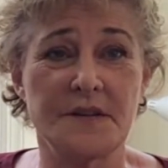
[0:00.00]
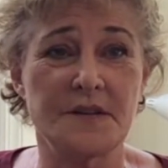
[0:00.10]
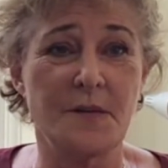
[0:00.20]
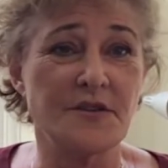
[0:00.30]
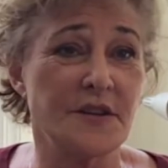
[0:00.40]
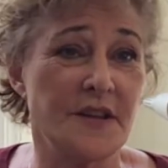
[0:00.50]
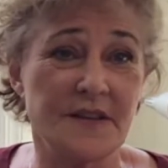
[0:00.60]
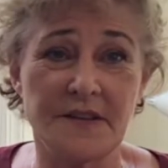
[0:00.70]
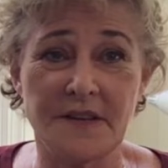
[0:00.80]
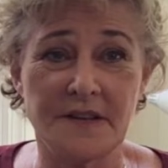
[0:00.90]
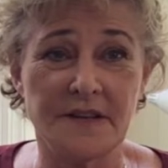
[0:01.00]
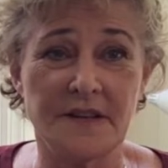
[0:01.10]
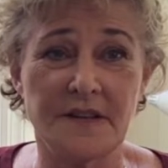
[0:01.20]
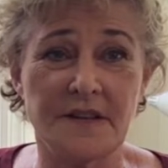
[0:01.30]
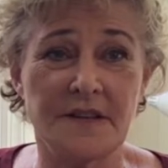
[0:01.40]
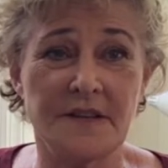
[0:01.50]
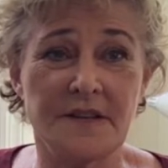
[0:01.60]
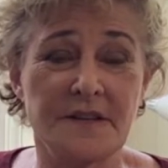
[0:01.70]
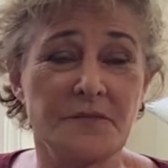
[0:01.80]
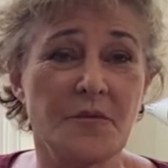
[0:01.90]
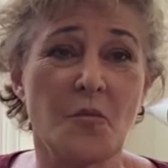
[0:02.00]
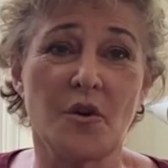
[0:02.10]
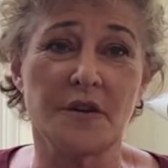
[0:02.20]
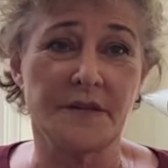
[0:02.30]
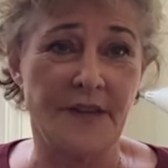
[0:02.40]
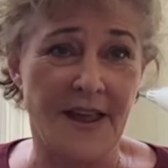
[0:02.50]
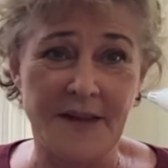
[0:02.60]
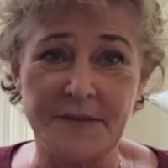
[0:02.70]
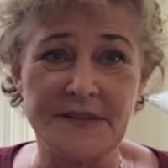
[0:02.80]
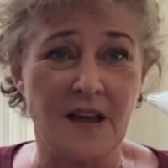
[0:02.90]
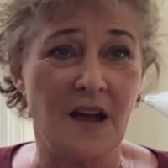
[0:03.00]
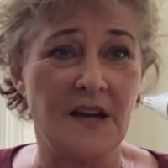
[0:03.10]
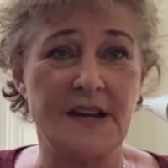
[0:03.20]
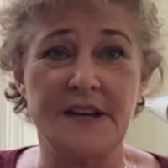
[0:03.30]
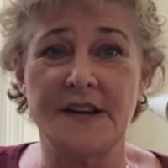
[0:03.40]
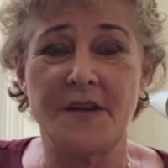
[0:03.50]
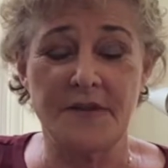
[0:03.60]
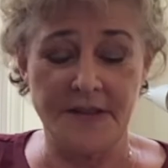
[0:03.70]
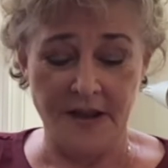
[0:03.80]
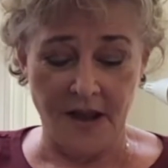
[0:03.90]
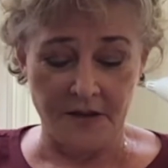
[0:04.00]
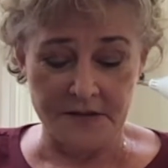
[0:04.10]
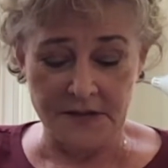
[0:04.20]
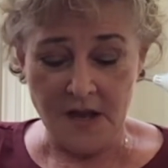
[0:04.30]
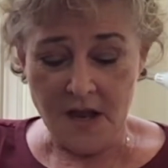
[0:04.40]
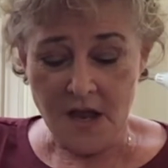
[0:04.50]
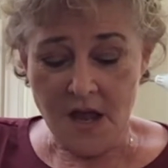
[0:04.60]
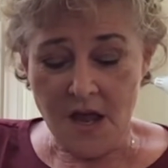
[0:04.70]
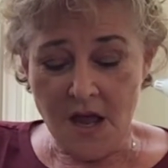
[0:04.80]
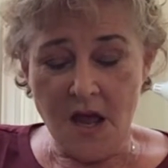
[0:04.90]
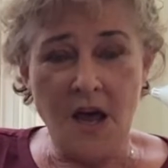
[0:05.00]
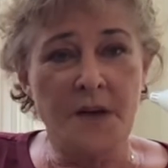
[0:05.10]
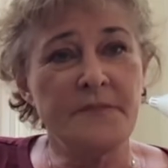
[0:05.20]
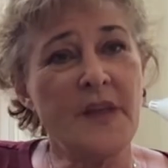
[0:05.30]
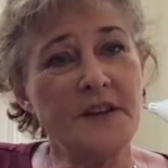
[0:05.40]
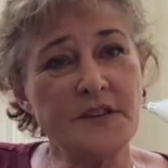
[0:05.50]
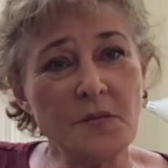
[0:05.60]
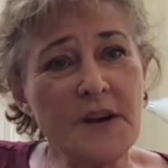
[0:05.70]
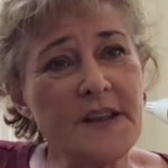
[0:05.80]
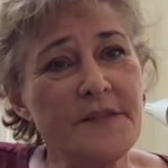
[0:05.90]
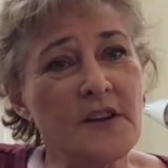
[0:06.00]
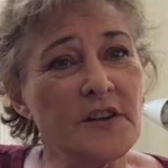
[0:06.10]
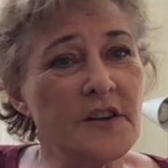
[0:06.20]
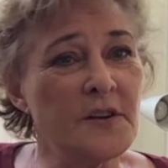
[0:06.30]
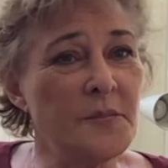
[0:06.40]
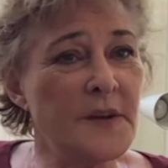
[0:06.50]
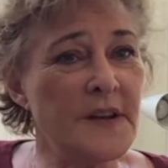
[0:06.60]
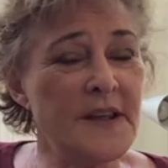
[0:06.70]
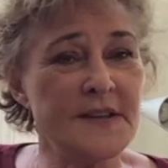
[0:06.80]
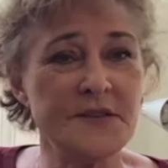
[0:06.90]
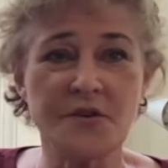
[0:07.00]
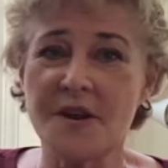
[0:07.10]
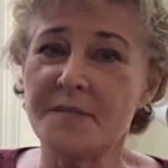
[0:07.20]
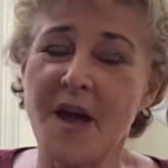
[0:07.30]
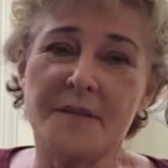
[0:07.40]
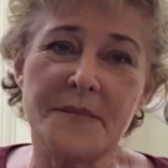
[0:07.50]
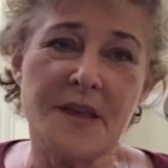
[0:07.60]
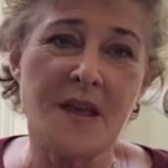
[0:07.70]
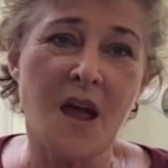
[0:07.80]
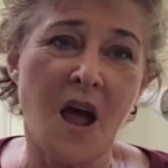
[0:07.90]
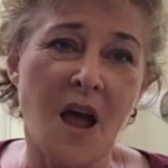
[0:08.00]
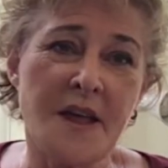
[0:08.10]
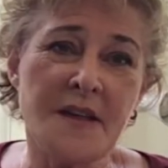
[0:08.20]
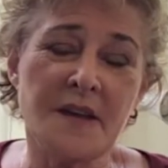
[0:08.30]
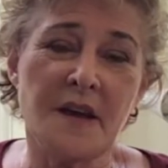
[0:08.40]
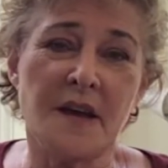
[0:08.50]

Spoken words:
Especially in the world of Amazon and everything else. I just want to give you a little bit of history about me. I